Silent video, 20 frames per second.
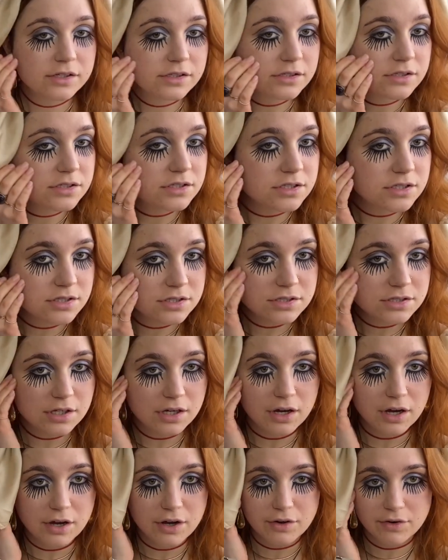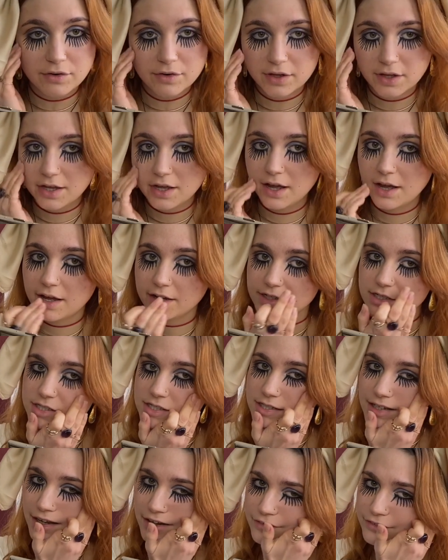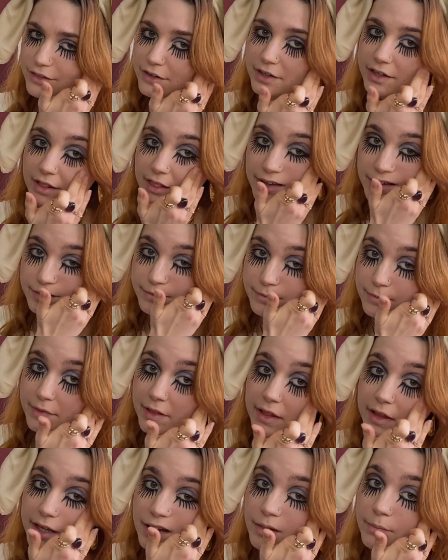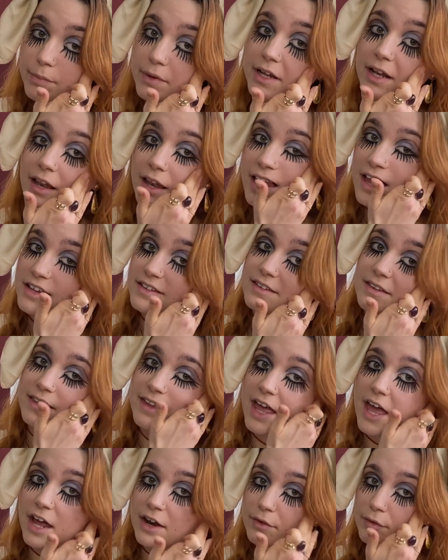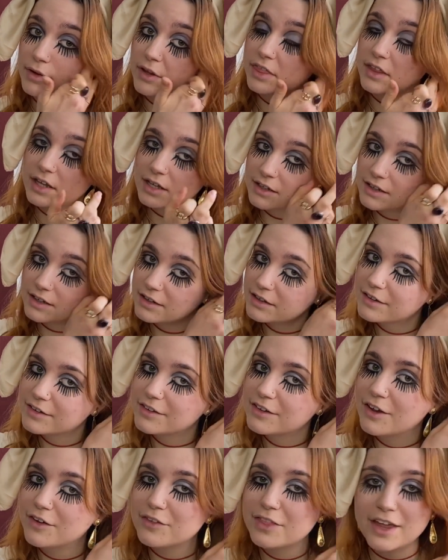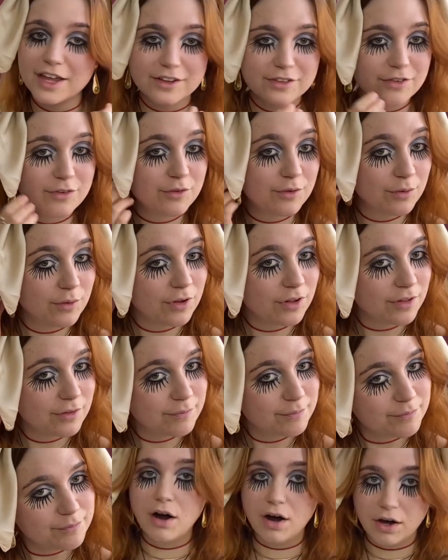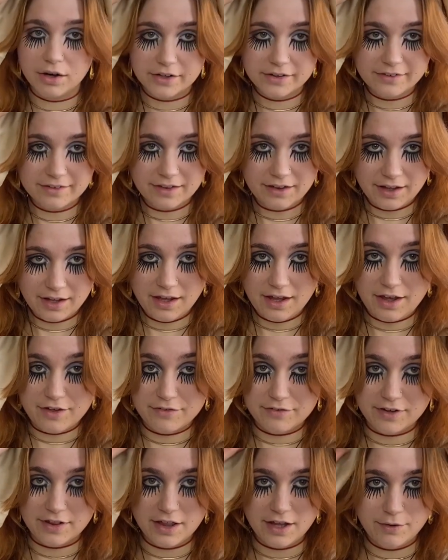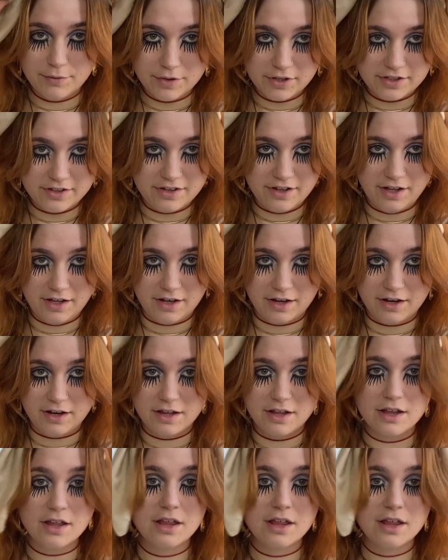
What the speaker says: So yeah, I just kind of look a little bit less dead with it. So that's cool. Honestly, I feel like we're done.